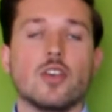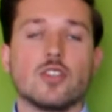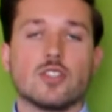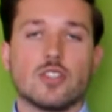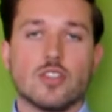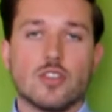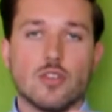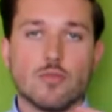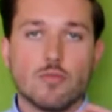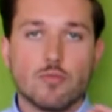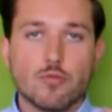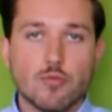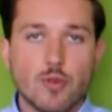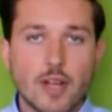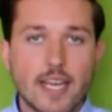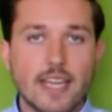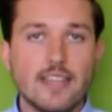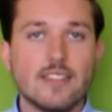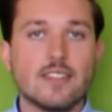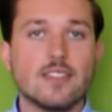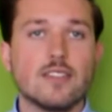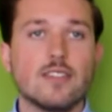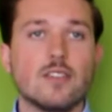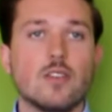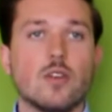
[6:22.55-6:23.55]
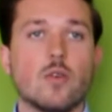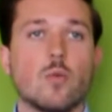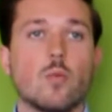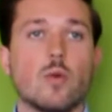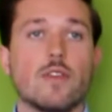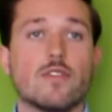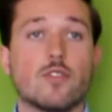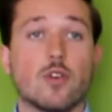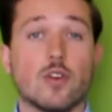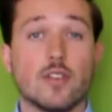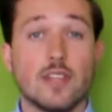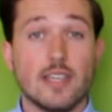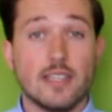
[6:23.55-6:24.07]
So the reason
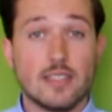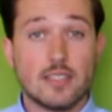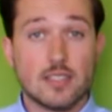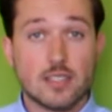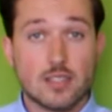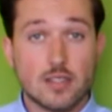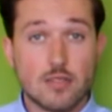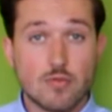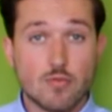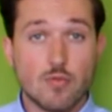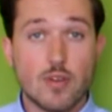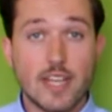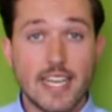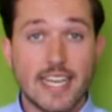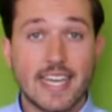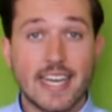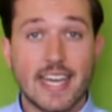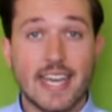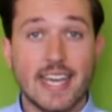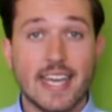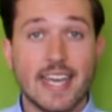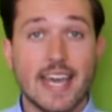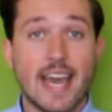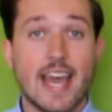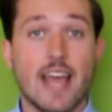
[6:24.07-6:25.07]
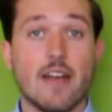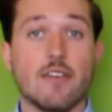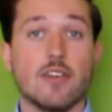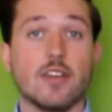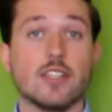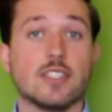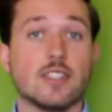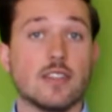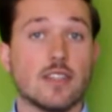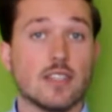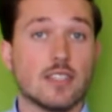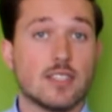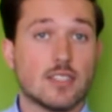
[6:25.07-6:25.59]
we've got these 3 key
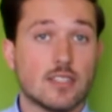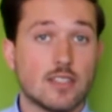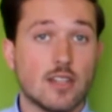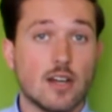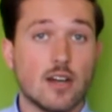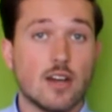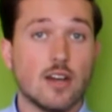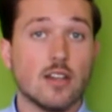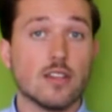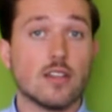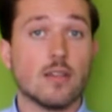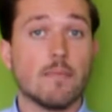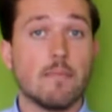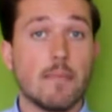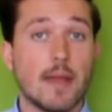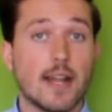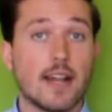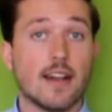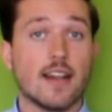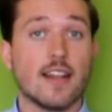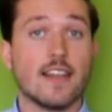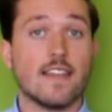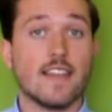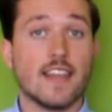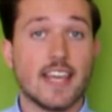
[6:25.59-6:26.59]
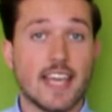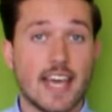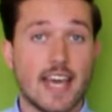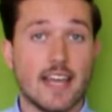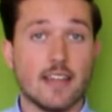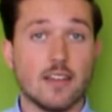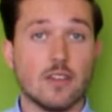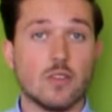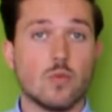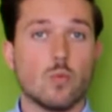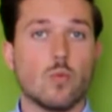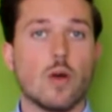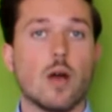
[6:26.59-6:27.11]
areas at the start, the middle, at the
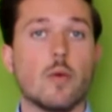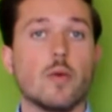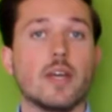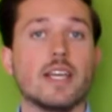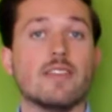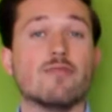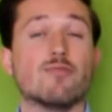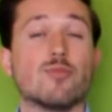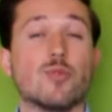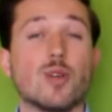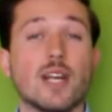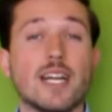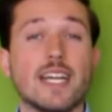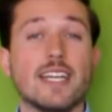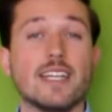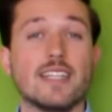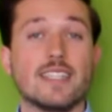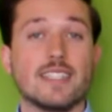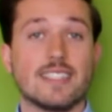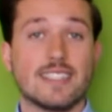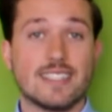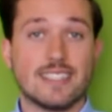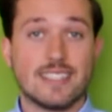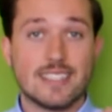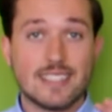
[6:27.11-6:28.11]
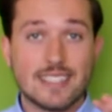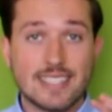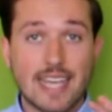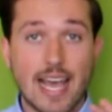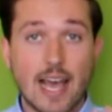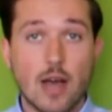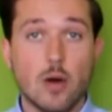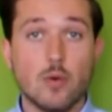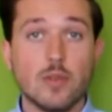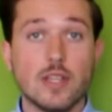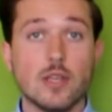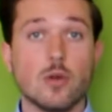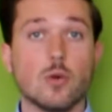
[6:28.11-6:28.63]
end, where we really
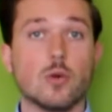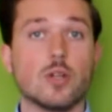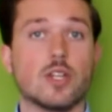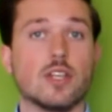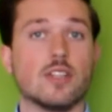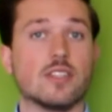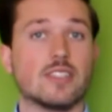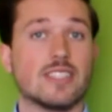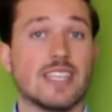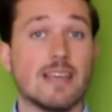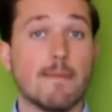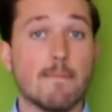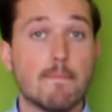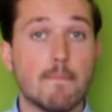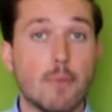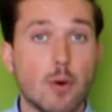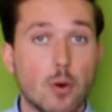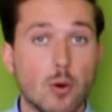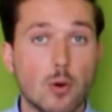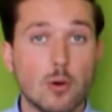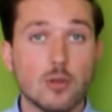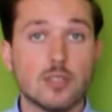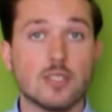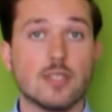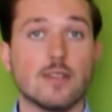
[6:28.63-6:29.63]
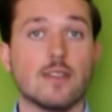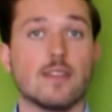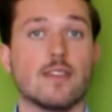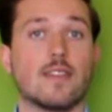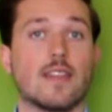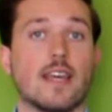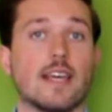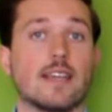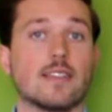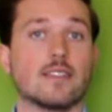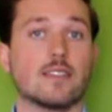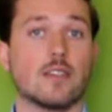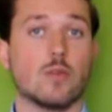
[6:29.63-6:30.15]
tell the audience the important
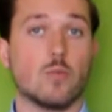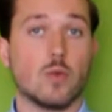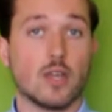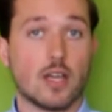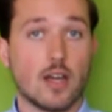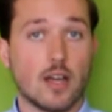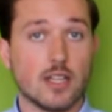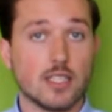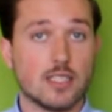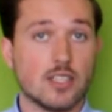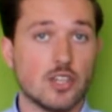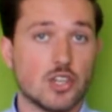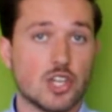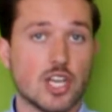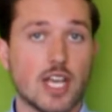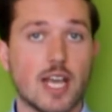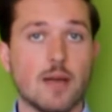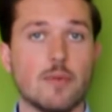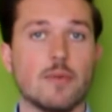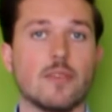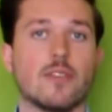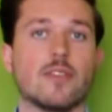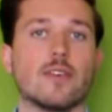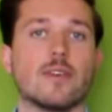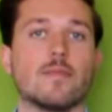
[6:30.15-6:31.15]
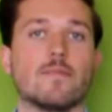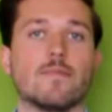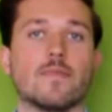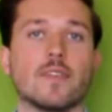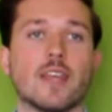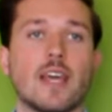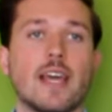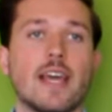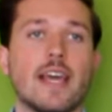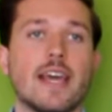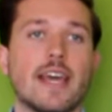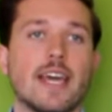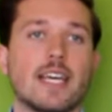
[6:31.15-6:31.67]
things that we're going to share with them,
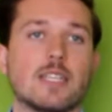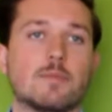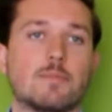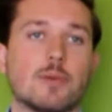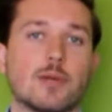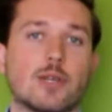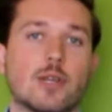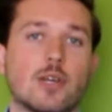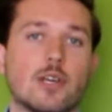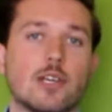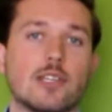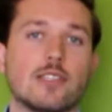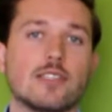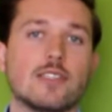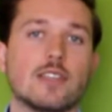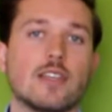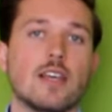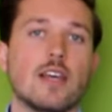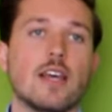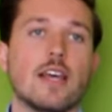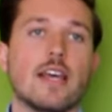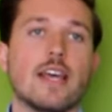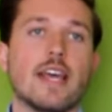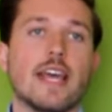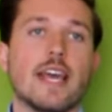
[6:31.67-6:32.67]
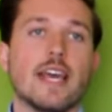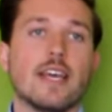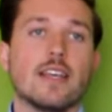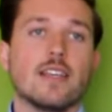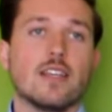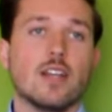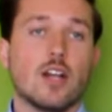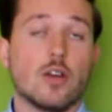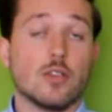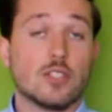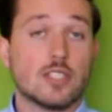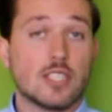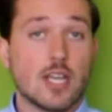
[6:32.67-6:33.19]
is because
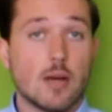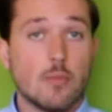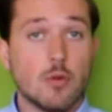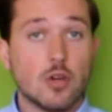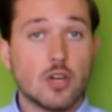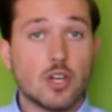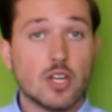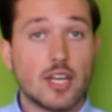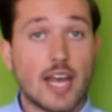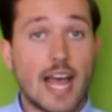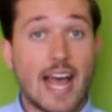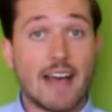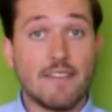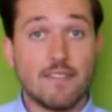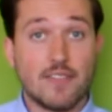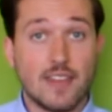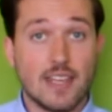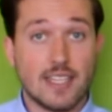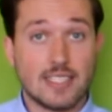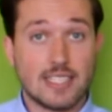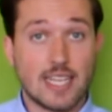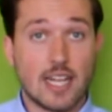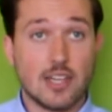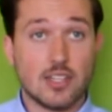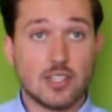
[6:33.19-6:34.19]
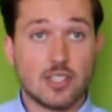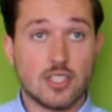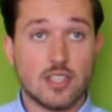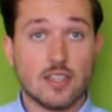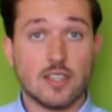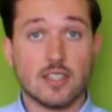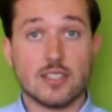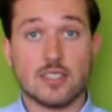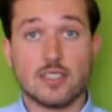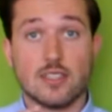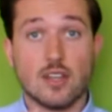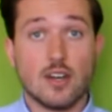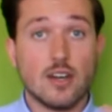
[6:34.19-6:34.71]
someone could have the attention
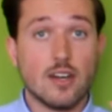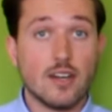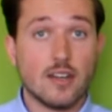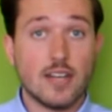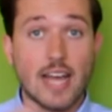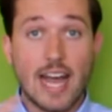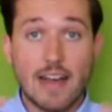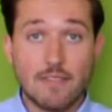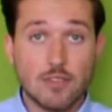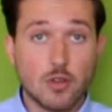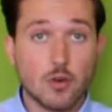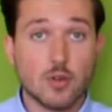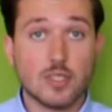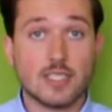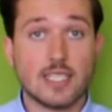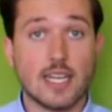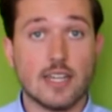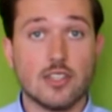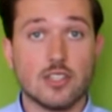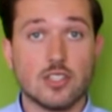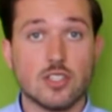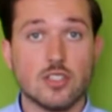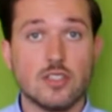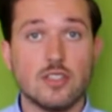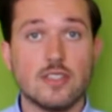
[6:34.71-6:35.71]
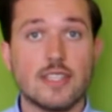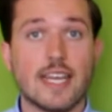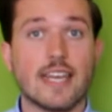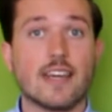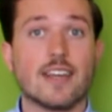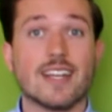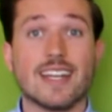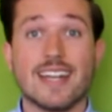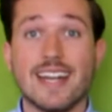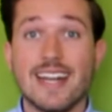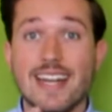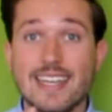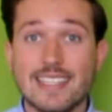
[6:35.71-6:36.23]
at the start, have your attention, they
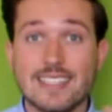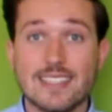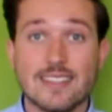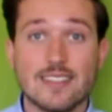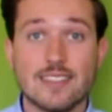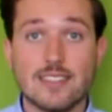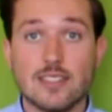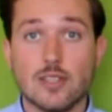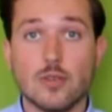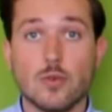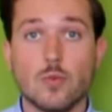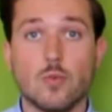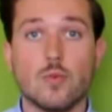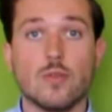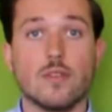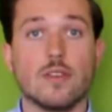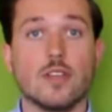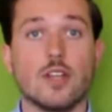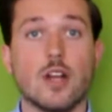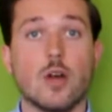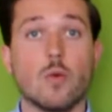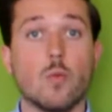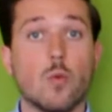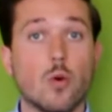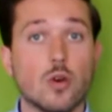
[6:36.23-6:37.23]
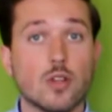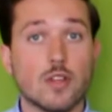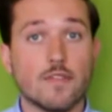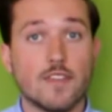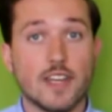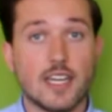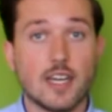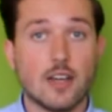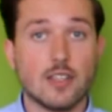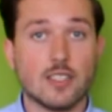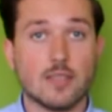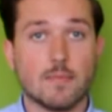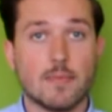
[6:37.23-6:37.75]
could listen to what the
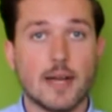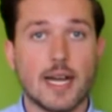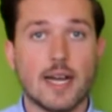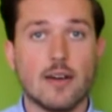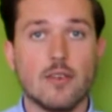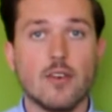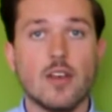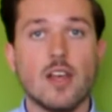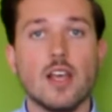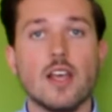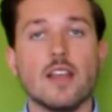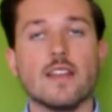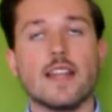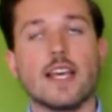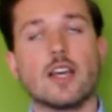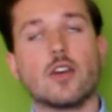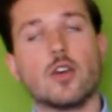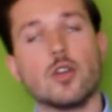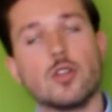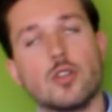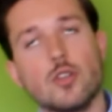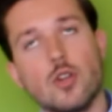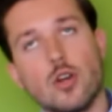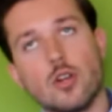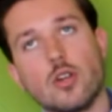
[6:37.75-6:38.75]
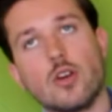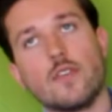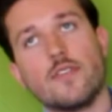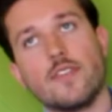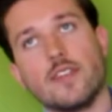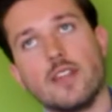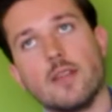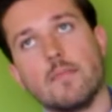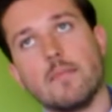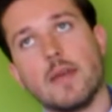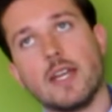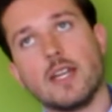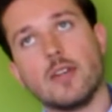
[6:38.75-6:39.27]
video is about, they could nod off
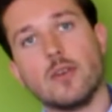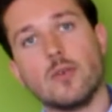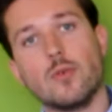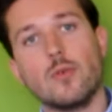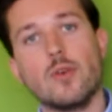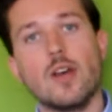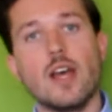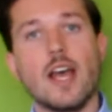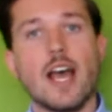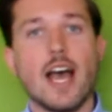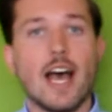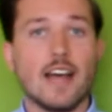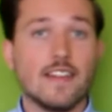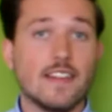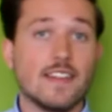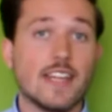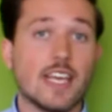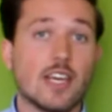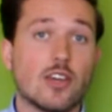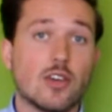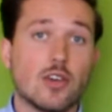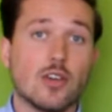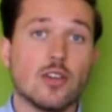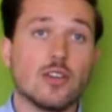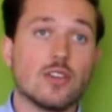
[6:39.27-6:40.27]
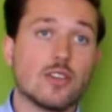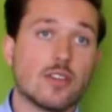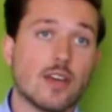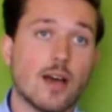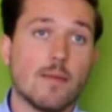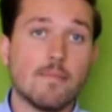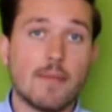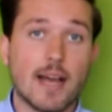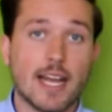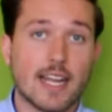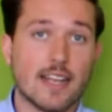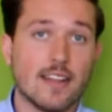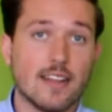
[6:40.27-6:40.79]
in the middle, and then they could
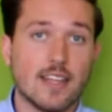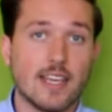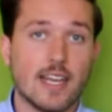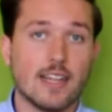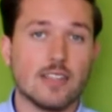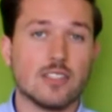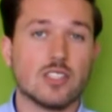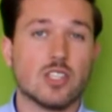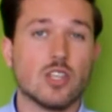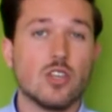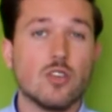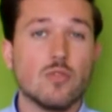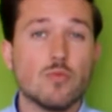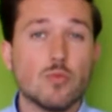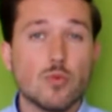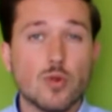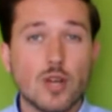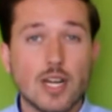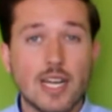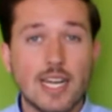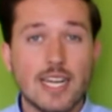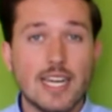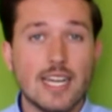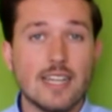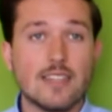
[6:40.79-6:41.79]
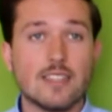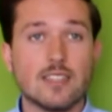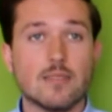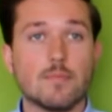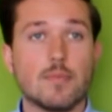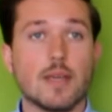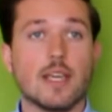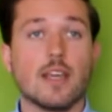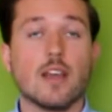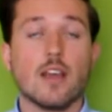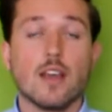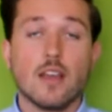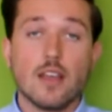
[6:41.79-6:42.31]
come back at the end. So you really need to
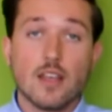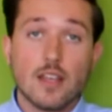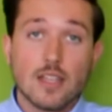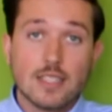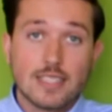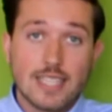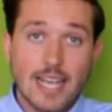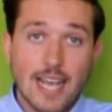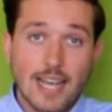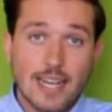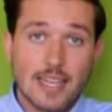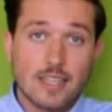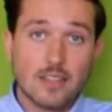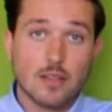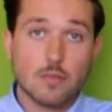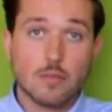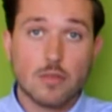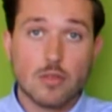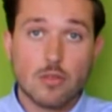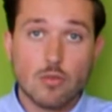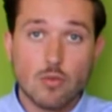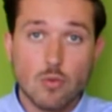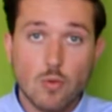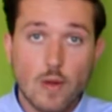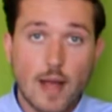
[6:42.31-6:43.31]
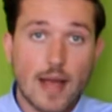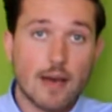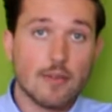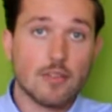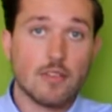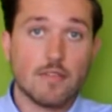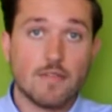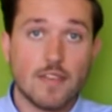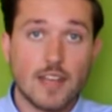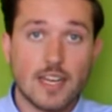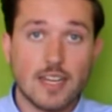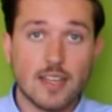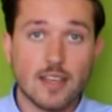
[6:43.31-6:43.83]
be telling them throughout
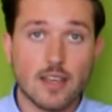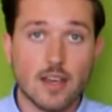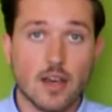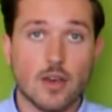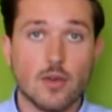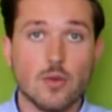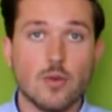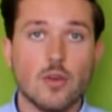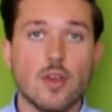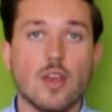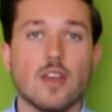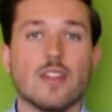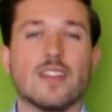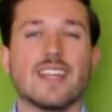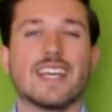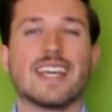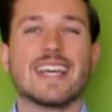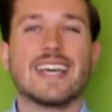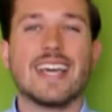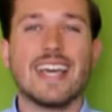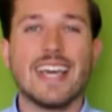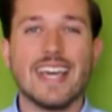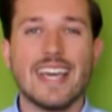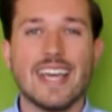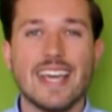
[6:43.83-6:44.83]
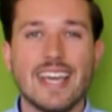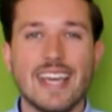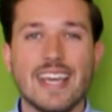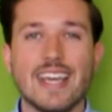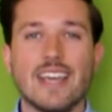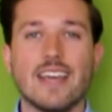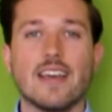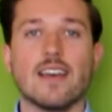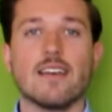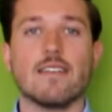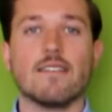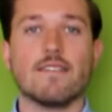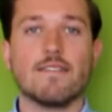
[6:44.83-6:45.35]
the video the
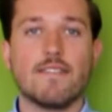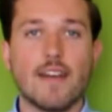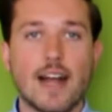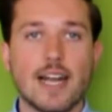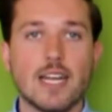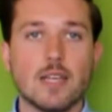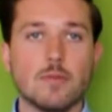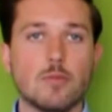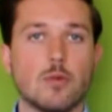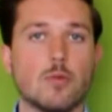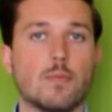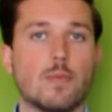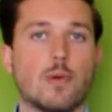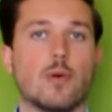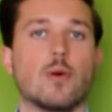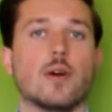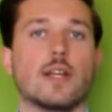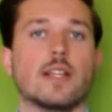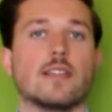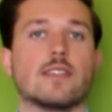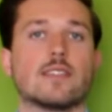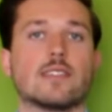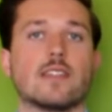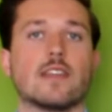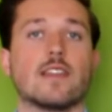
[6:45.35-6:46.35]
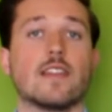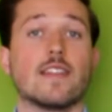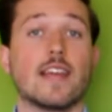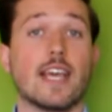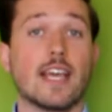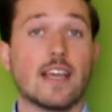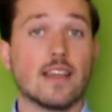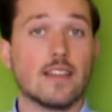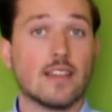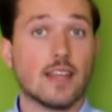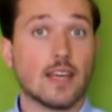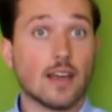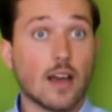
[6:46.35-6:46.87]
key valuable points so that
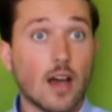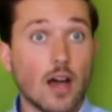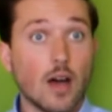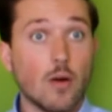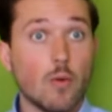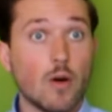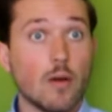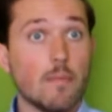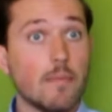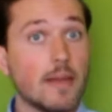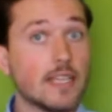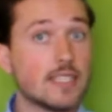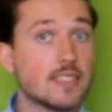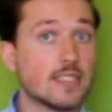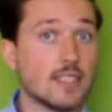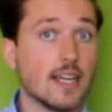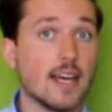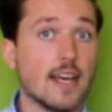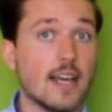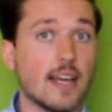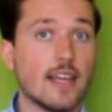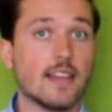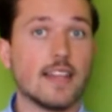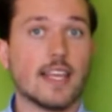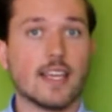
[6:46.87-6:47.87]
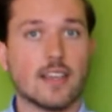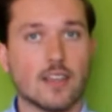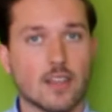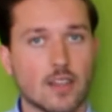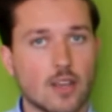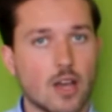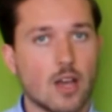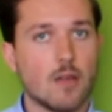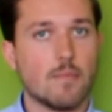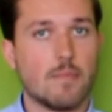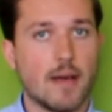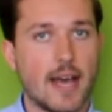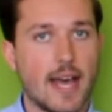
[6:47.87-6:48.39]
they can think, oh, I missed that, and they can
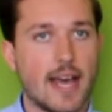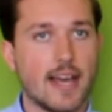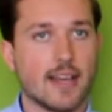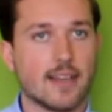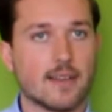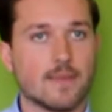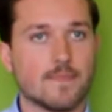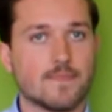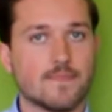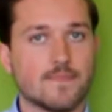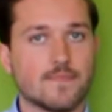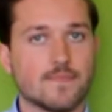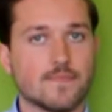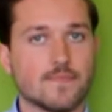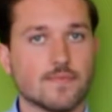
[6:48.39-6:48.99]
go back.